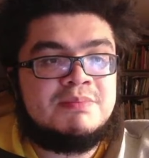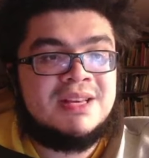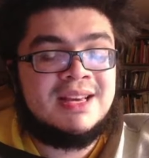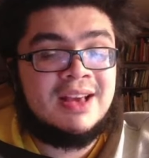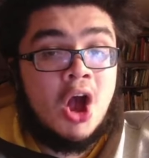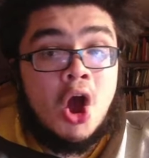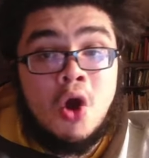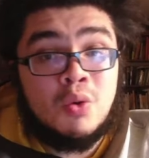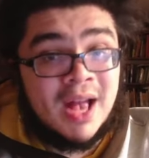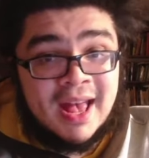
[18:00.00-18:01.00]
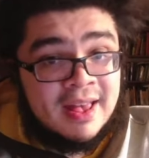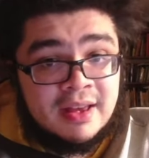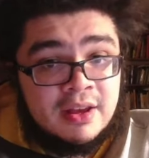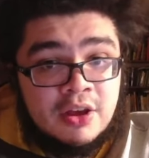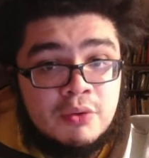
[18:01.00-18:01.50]
being
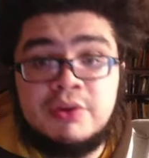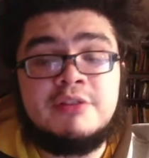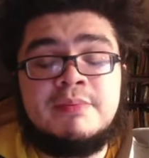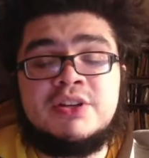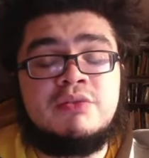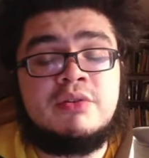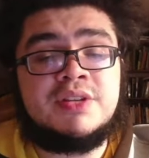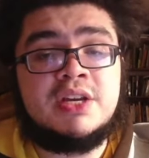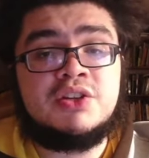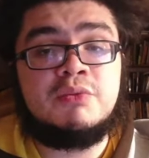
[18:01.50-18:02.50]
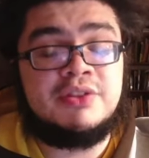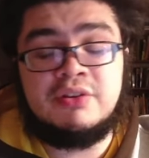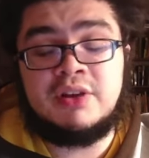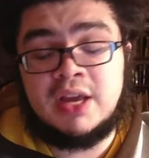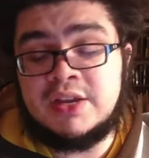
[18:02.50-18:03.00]
okay with their pitching rotation, with
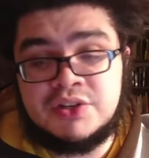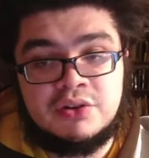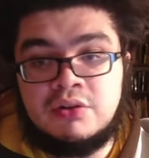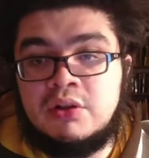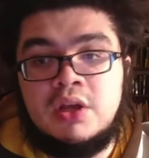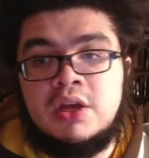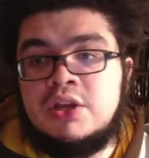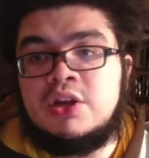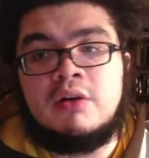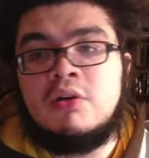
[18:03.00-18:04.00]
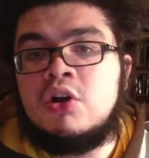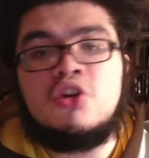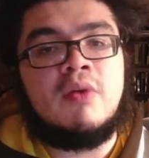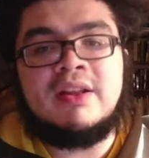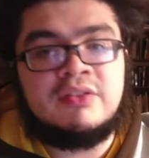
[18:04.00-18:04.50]
your occasional, you know,
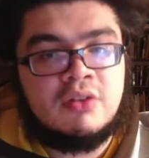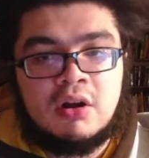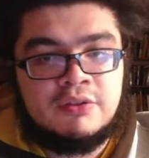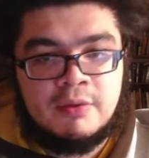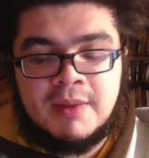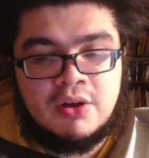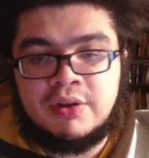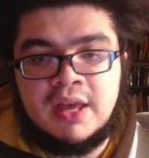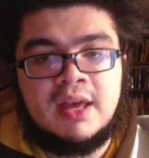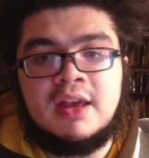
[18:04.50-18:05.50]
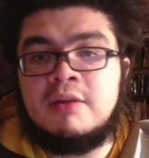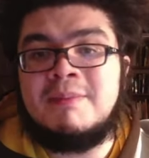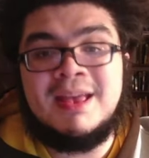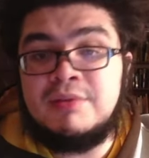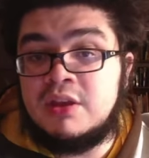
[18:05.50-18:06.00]
great starts from Michael King.
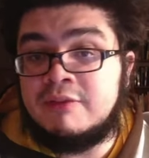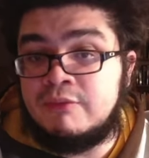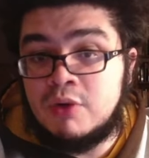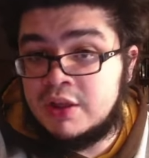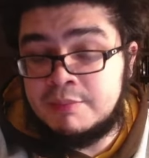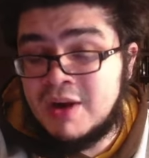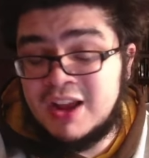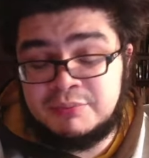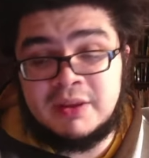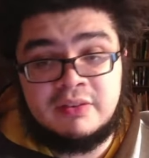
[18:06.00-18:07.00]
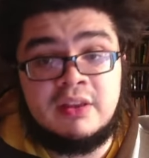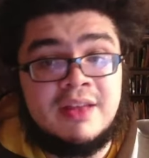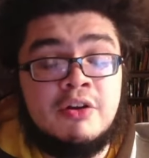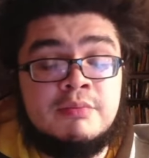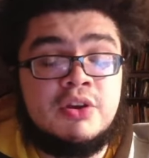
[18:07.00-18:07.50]
Maybe if one of the prospects hit,
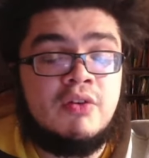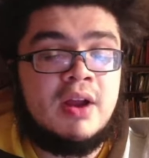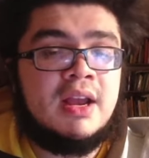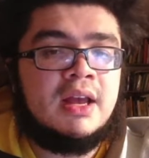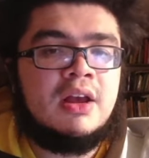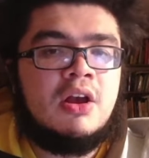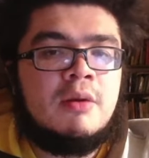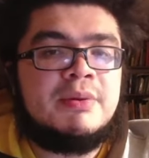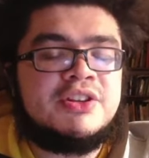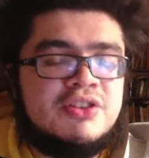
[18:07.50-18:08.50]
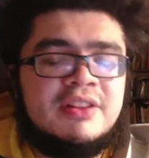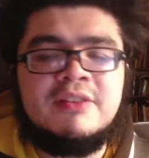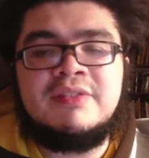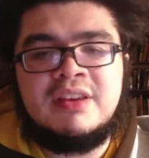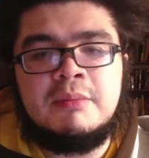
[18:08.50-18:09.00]
that would be great. But the strength
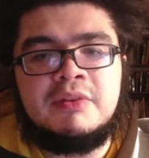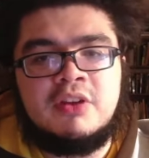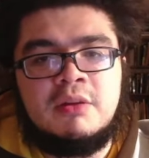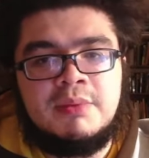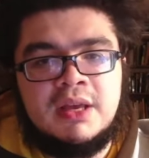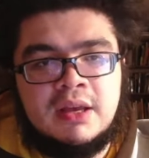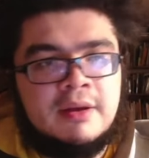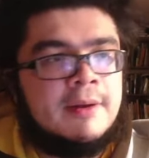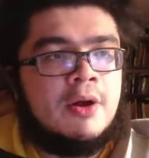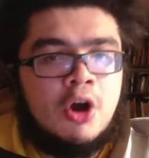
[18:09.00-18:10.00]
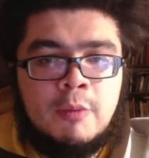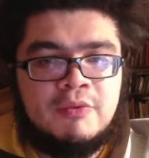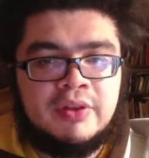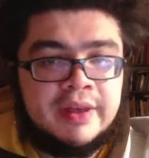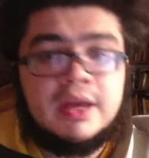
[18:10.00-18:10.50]
of the team is going to be,
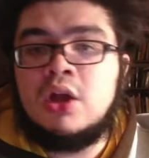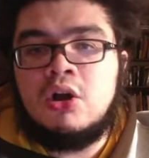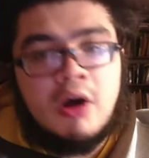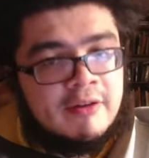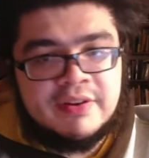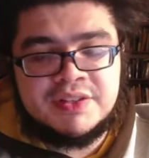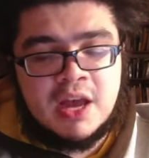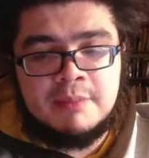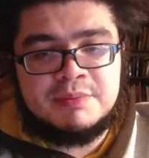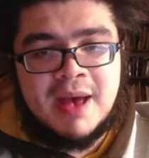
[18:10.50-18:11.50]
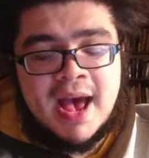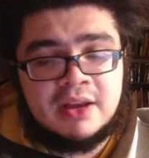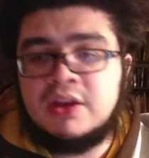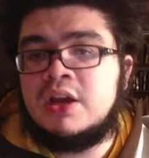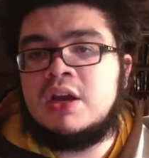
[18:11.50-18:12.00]
hopefully, offense comes
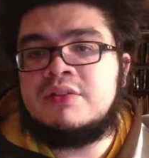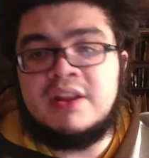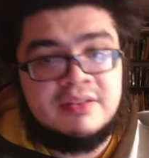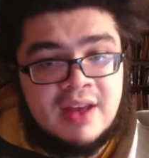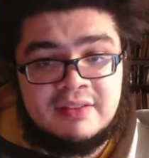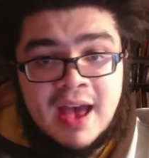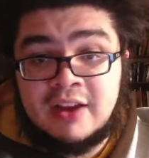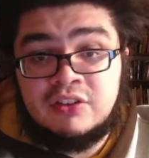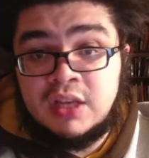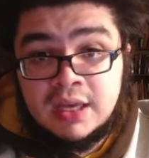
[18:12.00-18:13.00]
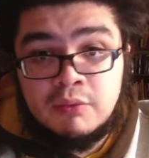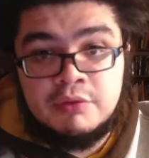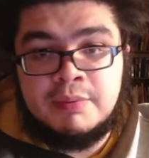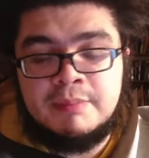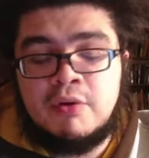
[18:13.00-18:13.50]
back. They decide to actually hit
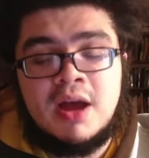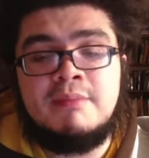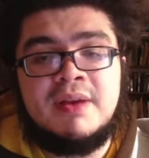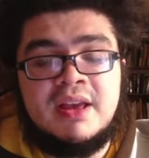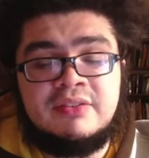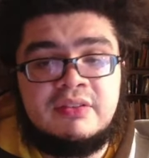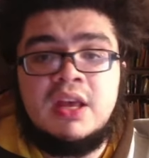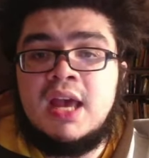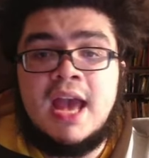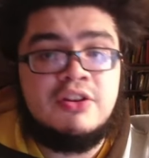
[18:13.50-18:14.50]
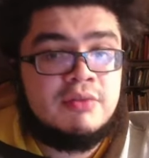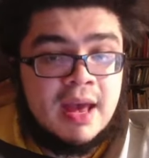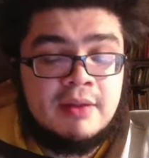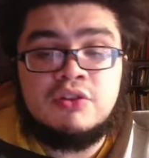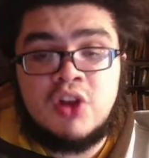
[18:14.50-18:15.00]
with people on base and you
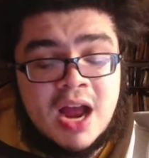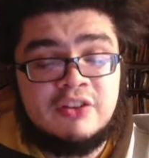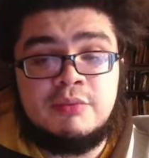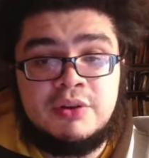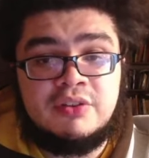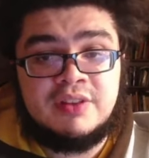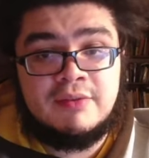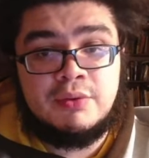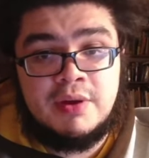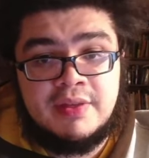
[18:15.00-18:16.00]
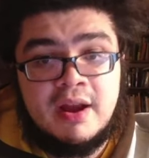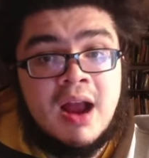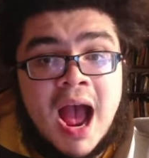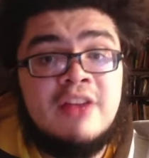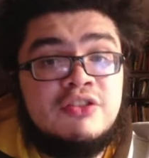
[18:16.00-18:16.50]
get contributions everywhere there.
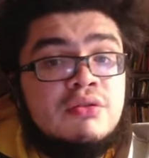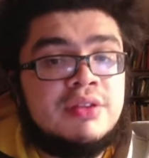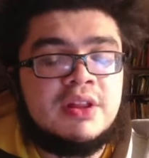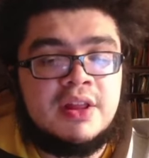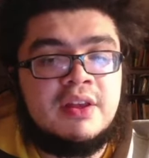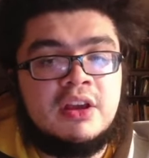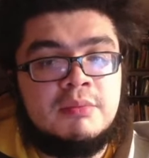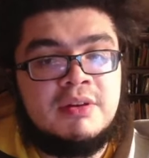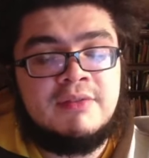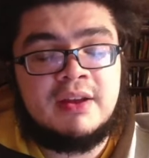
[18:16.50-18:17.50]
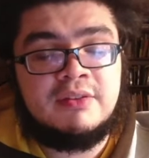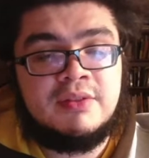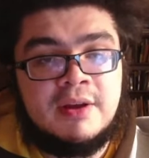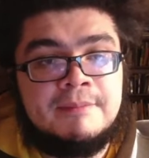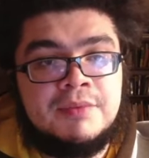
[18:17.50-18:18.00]
I do think that they could be effective
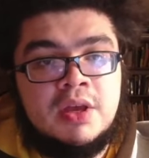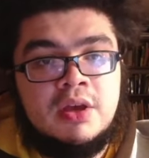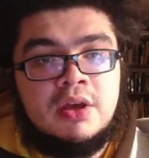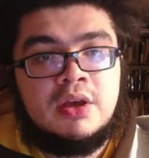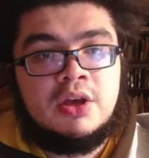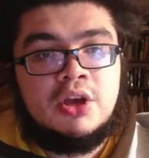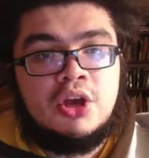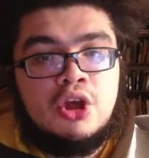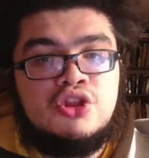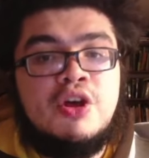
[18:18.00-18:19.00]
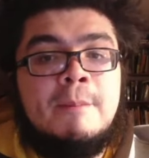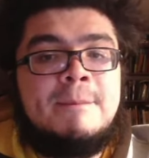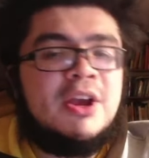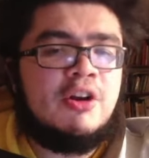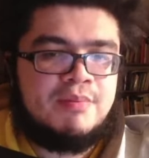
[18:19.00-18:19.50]
there. The
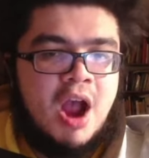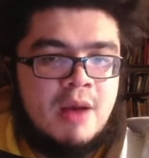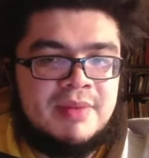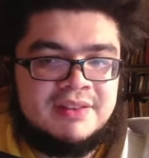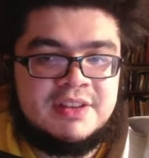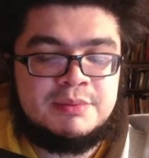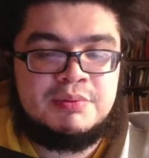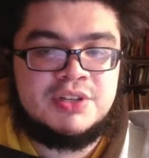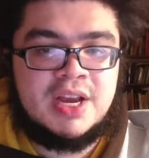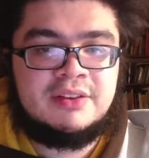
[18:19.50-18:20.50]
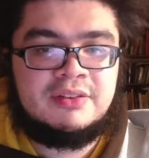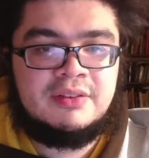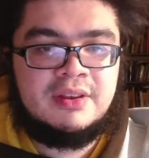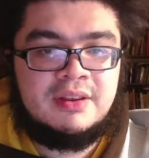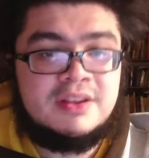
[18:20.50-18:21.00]
bigger problem that Zips projects
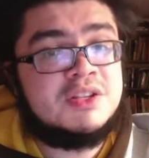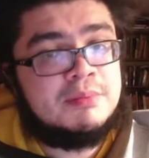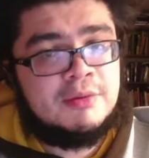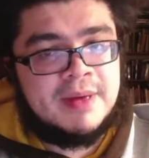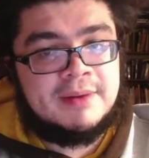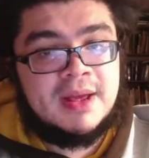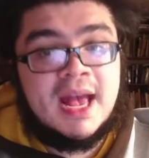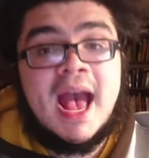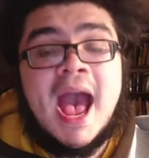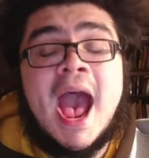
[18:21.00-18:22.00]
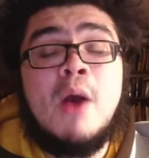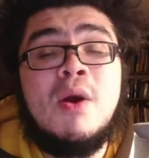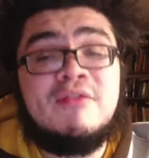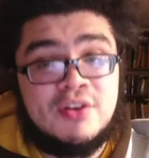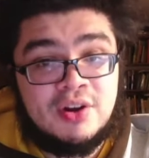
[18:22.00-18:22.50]
is the bullpen.
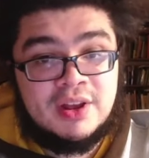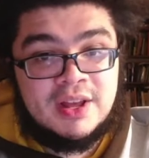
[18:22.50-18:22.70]
However,